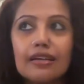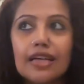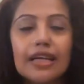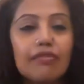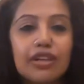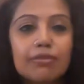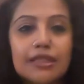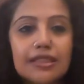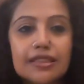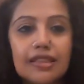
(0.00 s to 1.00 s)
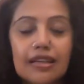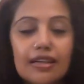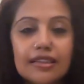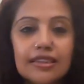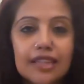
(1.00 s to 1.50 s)
like every business, there
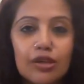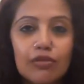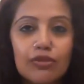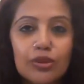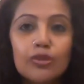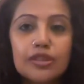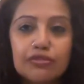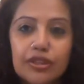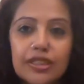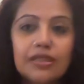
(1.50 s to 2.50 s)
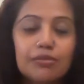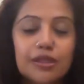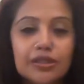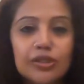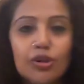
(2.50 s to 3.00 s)
are a set of rules. If you're in the
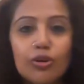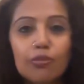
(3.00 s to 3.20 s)
business, you got to